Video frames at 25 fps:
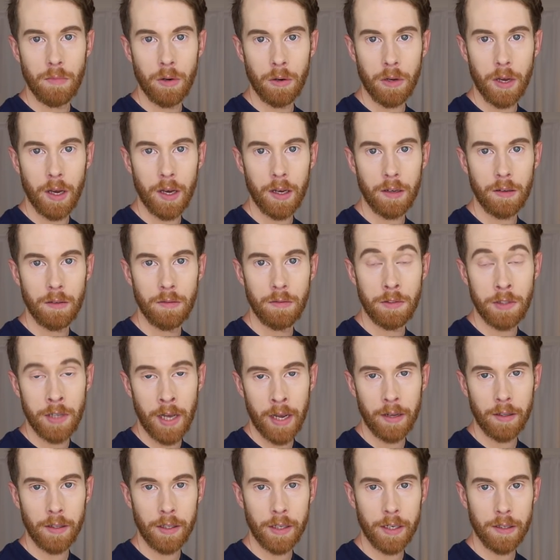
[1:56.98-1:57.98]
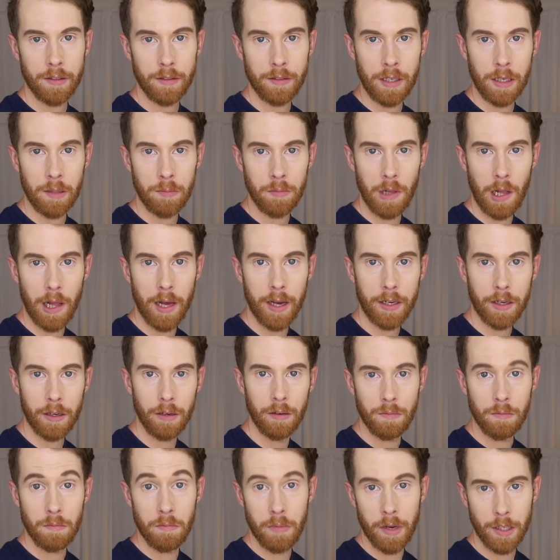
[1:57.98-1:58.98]
okay? Daily, it seems like.
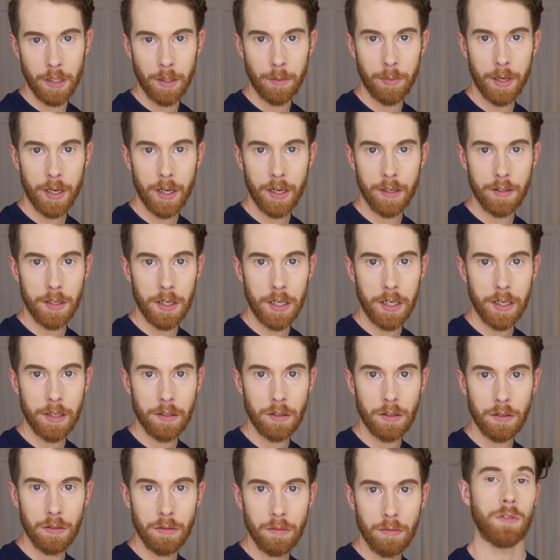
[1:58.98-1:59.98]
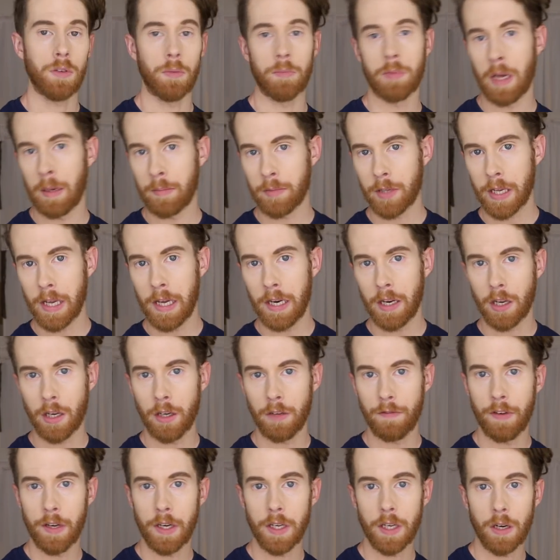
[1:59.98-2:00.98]
Mainly because it is. Sometimes I get a
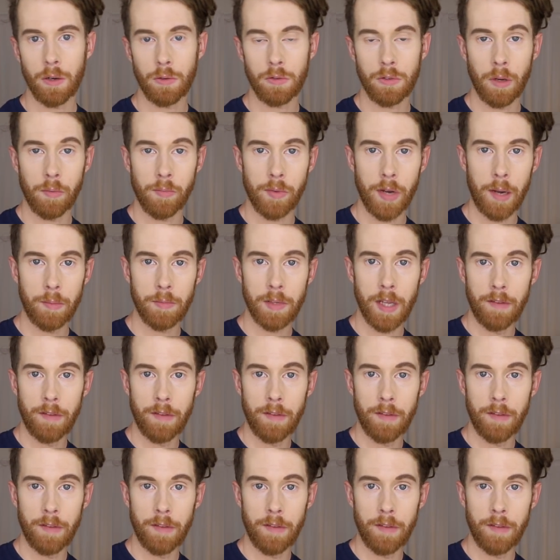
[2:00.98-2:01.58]
good video, sometimes